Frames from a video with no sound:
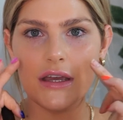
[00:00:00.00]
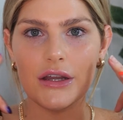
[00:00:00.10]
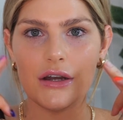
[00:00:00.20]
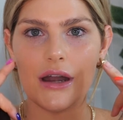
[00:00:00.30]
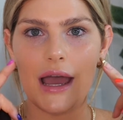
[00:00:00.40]

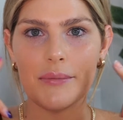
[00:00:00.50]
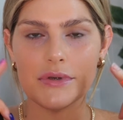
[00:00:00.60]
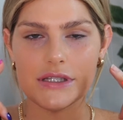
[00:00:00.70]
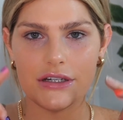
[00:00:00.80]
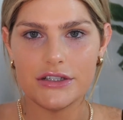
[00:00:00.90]
your
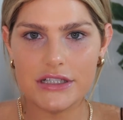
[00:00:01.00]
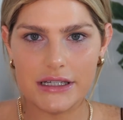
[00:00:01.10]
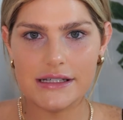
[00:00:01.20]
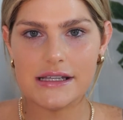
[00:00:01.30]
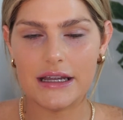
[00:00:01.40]
apples of your
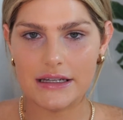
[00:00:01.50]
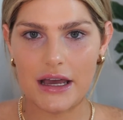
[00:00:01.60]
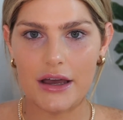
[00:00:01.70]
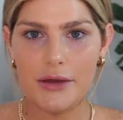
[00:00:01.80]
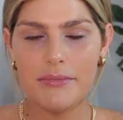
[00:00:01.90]
cheeks and
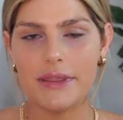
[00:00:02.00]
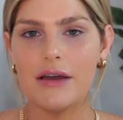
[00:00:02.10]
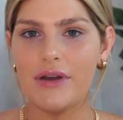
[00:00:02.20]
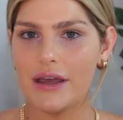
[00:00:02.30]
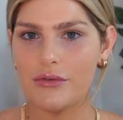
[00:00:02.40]
up.
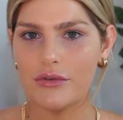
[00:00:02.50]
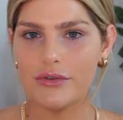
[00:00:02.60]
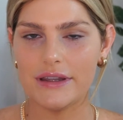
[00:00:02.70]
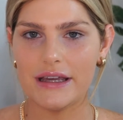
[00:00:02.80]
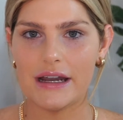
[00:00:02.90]
That way it will
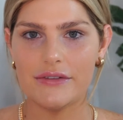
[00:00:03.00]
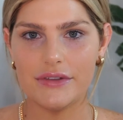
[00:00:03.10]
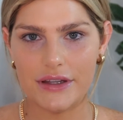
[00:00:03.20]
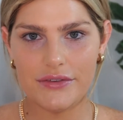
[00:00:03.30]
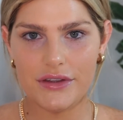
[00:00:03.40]
really kind
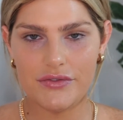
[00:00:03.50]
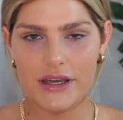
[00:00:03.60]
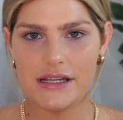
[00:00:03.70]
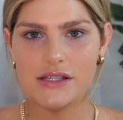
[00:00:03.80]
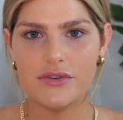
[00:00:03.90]
of lift the
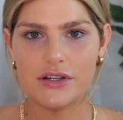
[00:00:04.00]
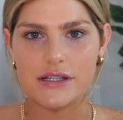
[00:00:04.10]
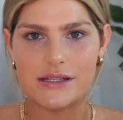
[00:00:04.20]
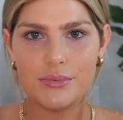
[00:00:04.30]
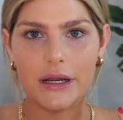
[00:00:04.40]
face
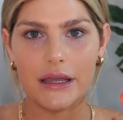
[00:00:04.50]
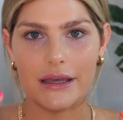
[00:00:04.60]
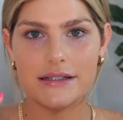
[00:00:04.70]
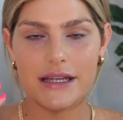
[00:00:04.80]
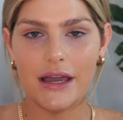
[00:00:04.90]
versus bringing
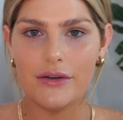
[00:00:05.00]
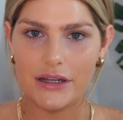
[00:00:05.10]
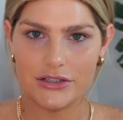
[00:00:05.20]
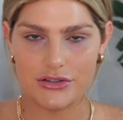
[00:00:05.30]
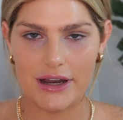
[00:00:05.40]
it down
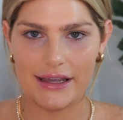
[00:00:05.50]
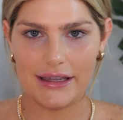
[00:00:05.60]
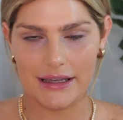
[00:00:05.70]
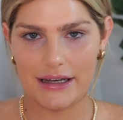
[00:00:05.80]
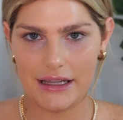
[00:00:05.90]
and
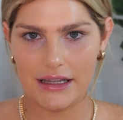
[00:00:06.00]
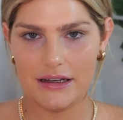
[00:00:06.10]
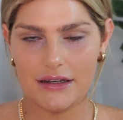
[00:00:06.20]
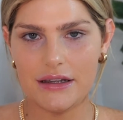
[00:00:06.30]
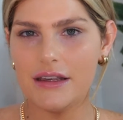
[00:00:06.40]
dragging it
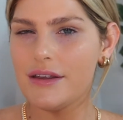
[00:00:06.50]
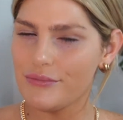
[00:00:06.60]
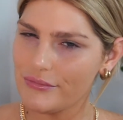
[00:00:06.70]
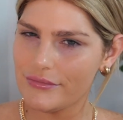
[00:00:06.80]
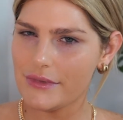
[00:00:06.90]
in.
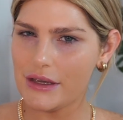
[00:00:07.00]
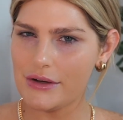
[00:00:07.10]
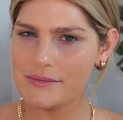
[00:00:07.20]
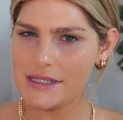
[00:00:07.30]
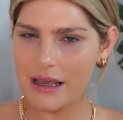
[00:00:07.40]
Get
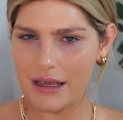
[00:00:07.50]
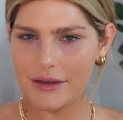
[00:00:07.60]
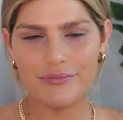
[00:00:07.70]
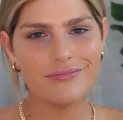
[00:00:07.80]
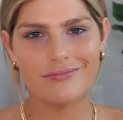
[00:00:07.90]
what I'm
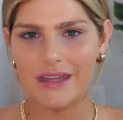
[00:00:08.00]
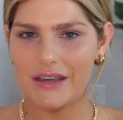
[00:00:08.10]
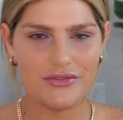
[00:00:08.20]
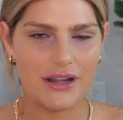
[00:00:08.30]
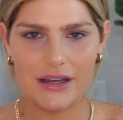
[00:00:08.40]
saying?
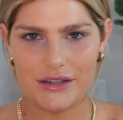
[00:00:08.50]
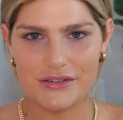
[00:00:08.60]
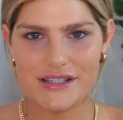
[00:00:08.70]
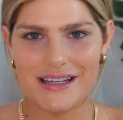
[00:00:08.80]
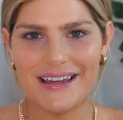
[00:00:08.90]
If not,
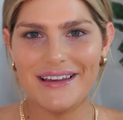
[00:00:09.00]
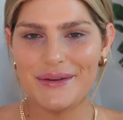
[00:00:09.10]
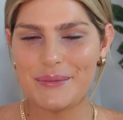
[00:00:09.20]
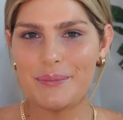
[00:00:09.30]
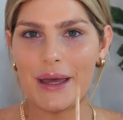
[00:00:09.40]
you'll see.
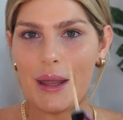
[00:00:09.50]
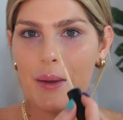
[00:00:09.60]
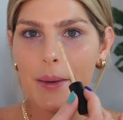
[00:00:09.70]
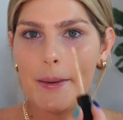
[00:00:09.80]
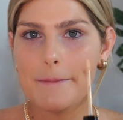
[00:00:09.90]
But
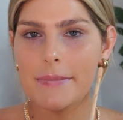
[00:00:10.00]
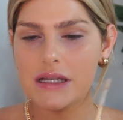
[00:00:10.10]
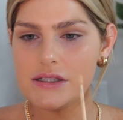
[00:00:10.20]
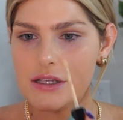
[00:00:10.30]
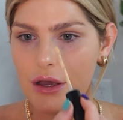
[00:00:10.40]

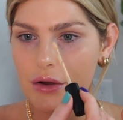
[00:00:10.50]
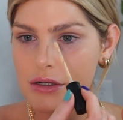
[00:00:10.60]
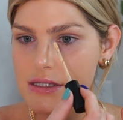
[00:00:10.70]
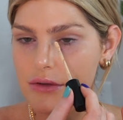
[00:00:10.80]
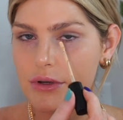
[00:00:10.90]
so
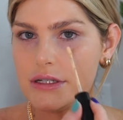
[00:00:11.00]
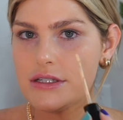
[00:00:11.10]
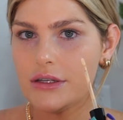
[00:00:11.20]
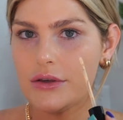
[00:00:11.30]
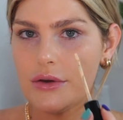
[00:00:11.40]
we're just going
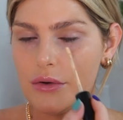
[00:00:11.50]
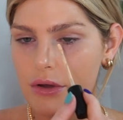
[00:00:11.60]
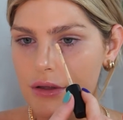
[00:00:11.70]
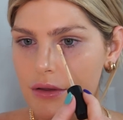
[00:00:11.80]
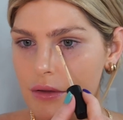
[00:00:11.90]

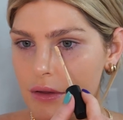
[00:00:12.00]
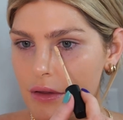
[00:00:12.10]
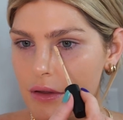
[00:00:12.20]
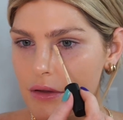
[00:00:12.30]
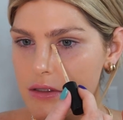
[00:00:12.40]
to
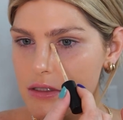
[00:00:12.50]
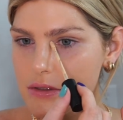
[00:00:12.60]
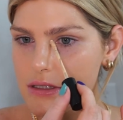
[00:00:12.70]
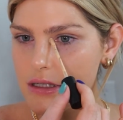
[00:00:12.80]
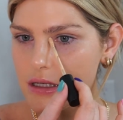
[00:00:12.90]
do
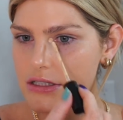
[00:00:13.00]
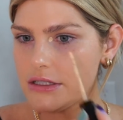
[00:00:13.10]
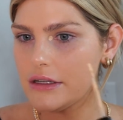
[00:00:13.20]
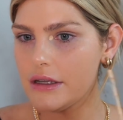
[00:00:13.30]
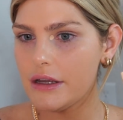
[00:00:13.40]
a touch
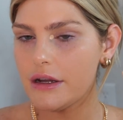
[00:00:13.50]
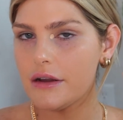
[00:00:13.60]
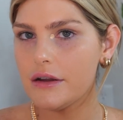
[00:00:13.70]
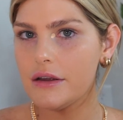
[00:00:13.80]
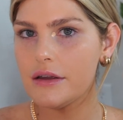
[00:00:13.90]
in
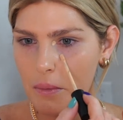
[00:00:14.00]
here